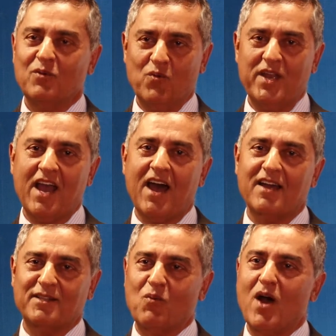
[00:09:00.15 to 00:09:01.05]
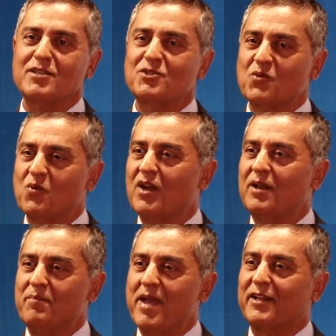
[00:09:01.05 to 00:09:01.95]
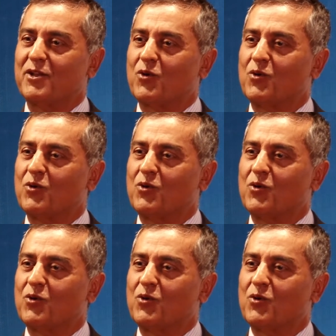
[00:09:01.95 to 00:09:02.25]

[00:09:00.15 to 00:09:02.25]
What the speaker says: we are the ones who will make the